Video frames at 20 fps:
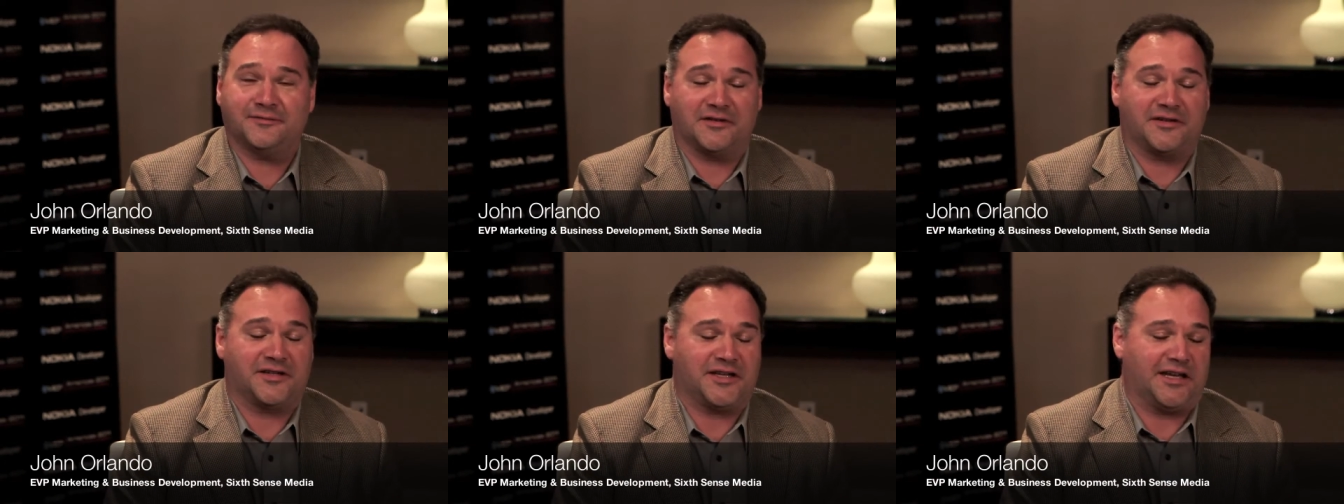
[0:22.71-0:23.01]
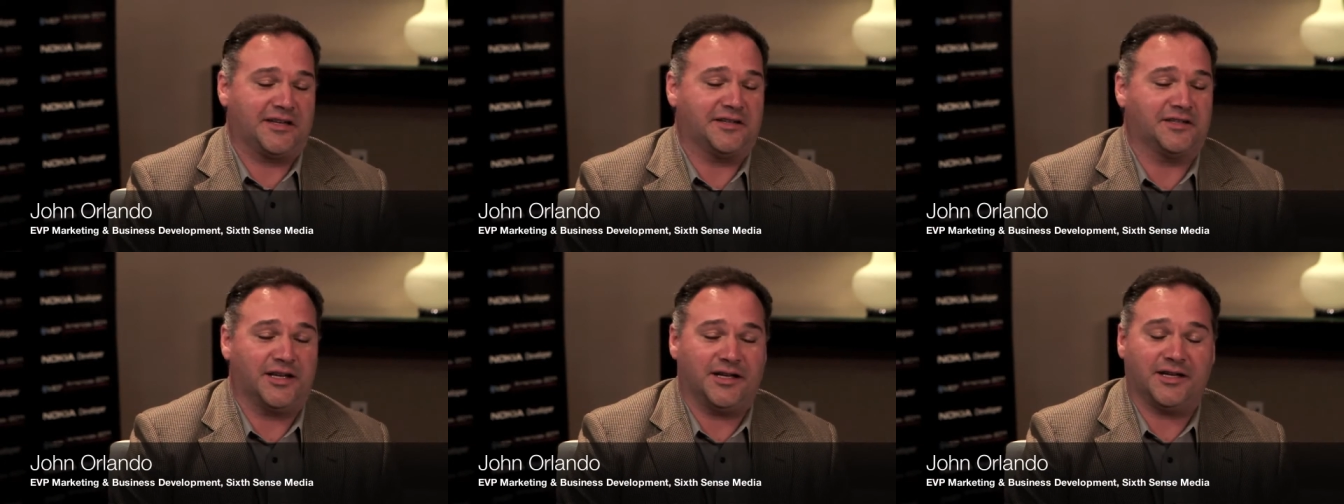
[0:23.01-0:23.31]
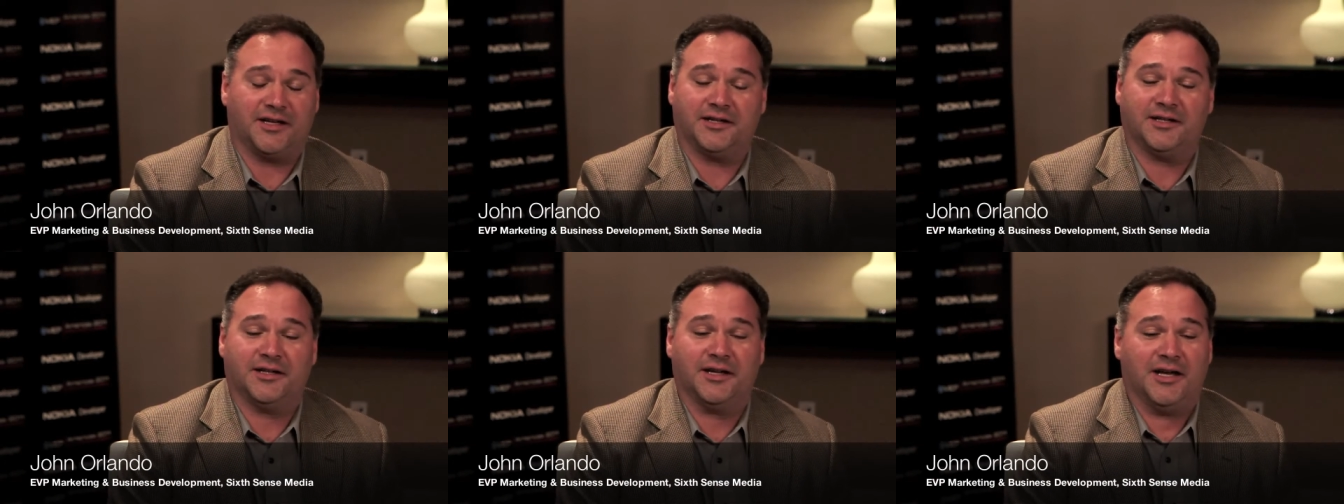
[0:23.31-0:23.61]
very
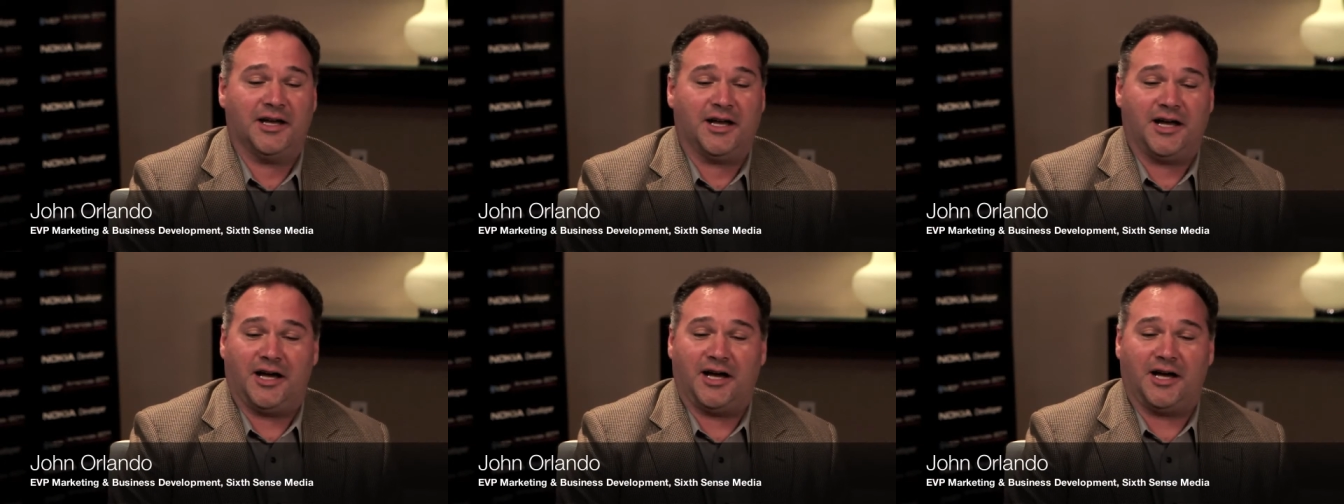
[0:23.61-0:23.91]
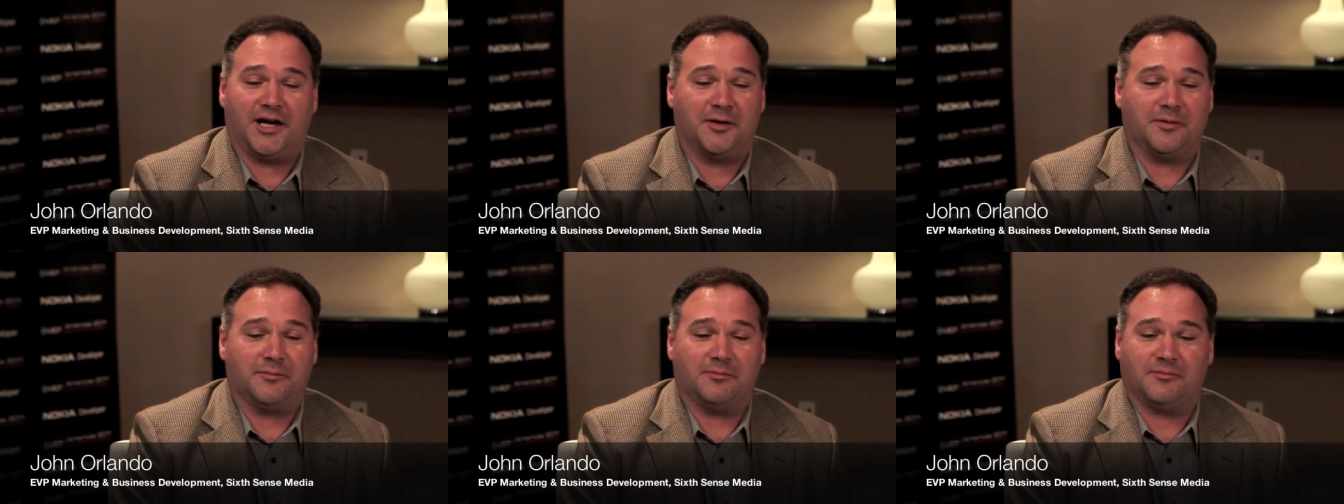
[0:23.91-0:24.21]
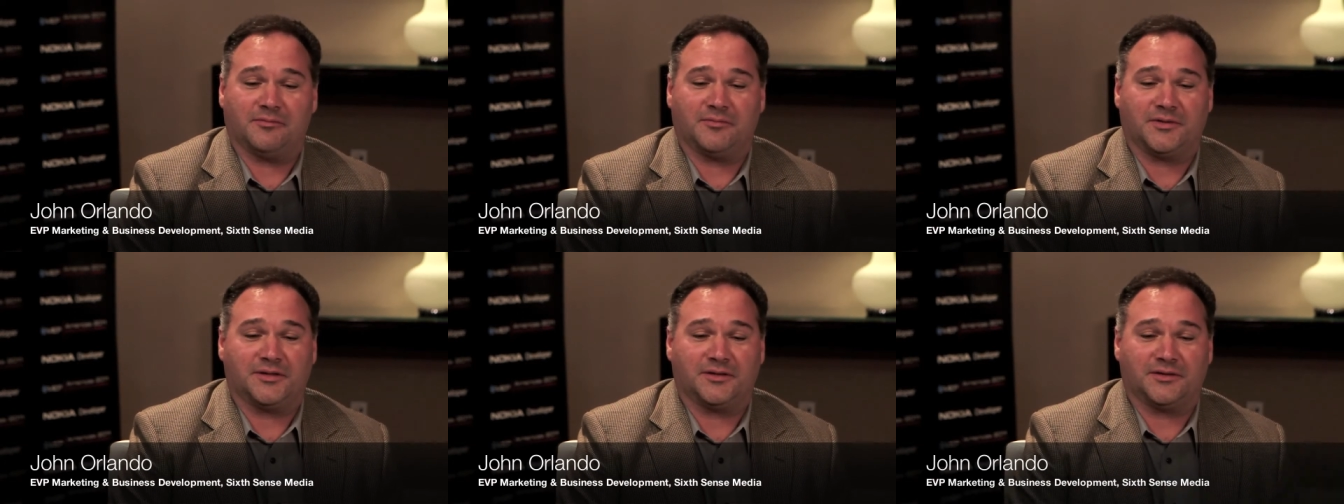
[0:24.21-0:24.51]
high
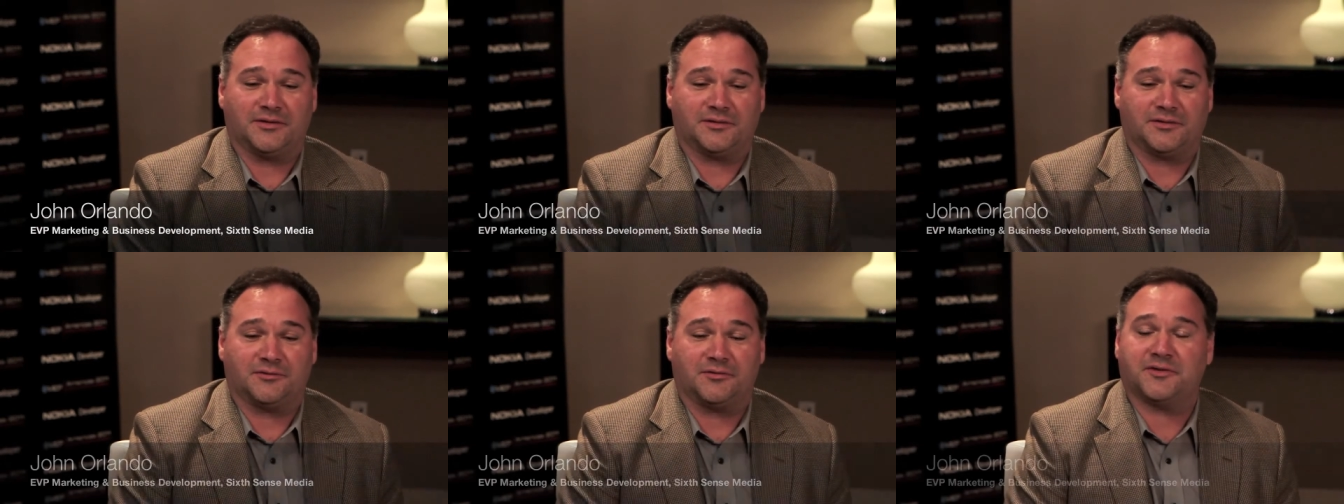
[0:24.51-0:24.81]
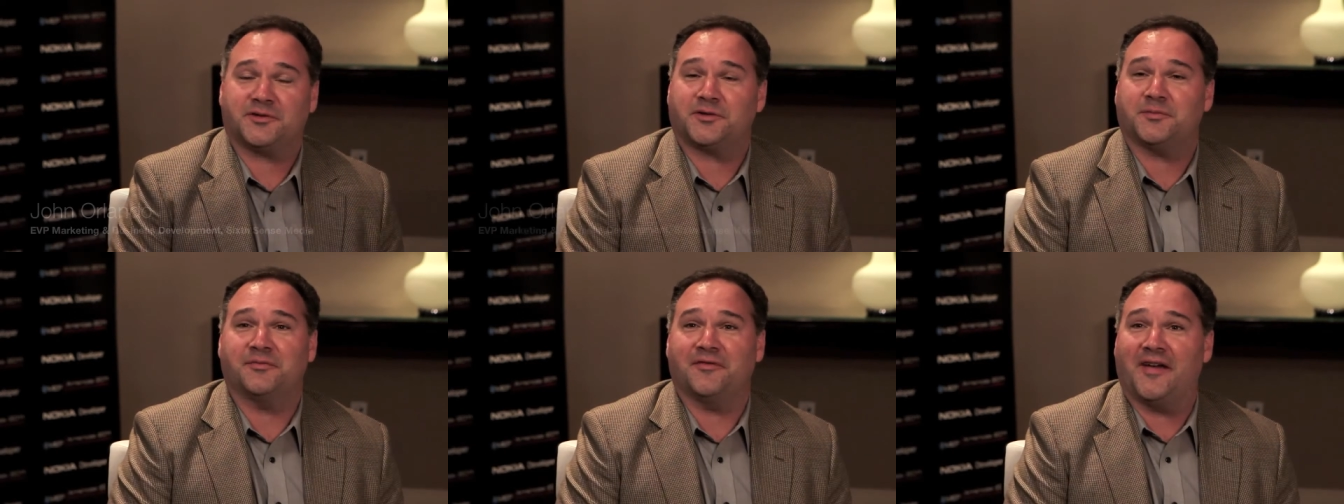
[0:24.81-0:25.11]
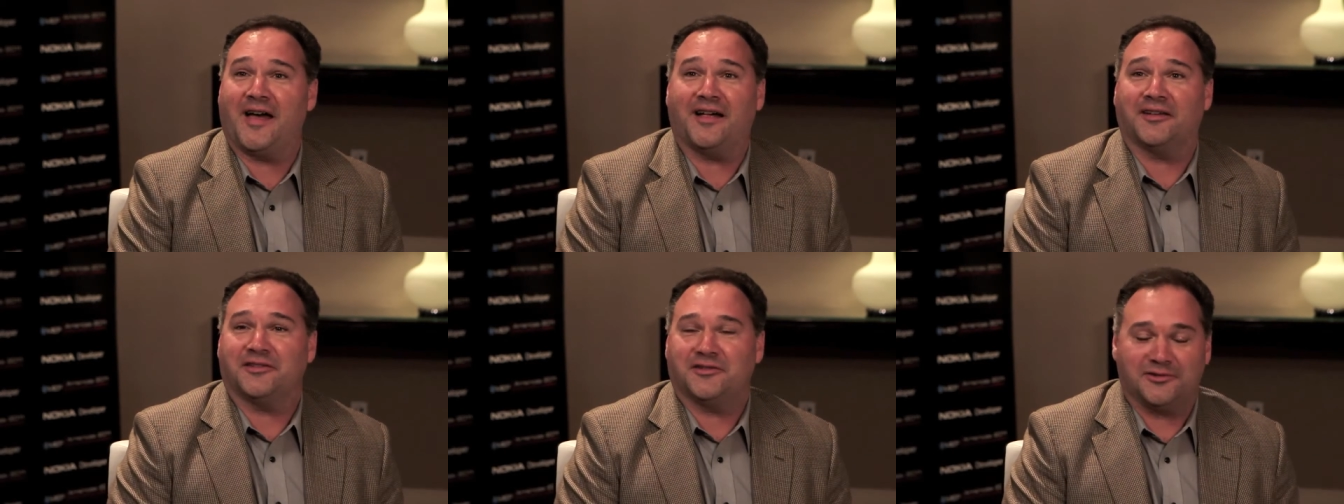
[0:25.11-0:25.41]
um, crisp
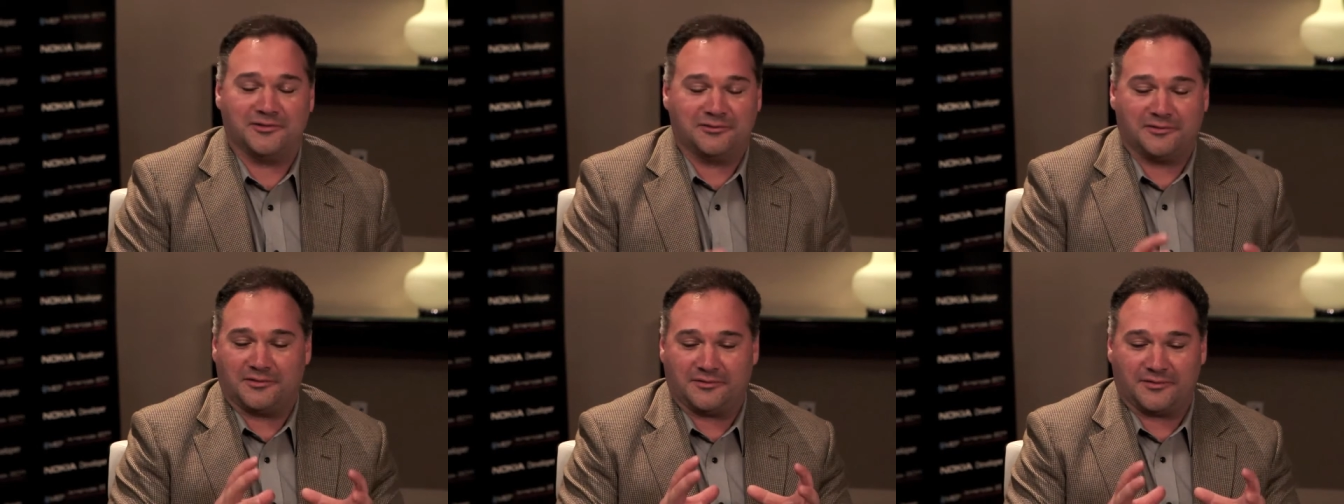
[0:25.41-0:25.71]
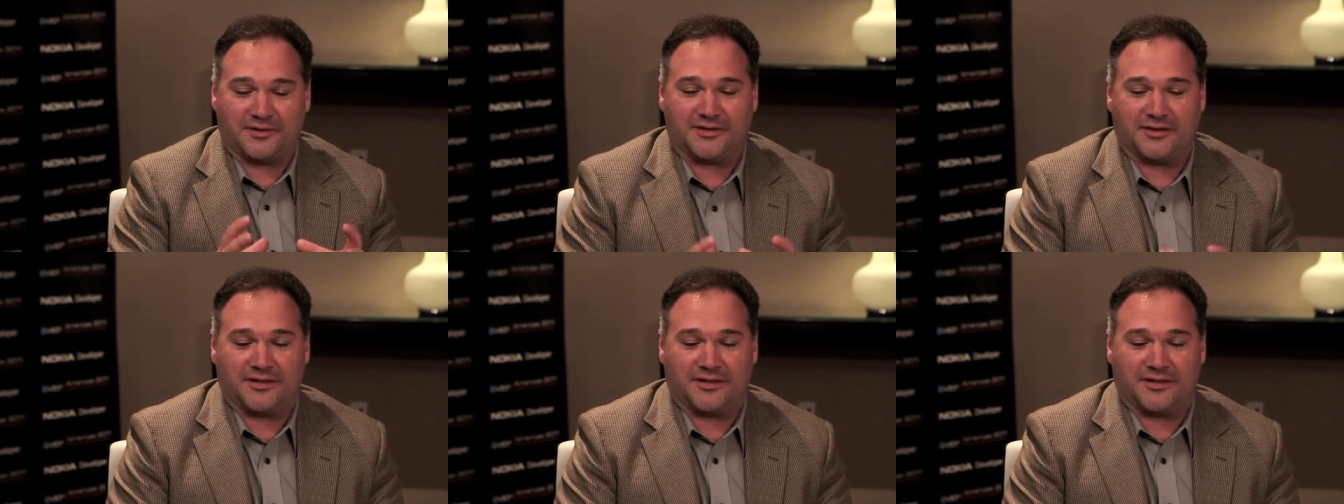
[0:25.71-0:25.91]
value and,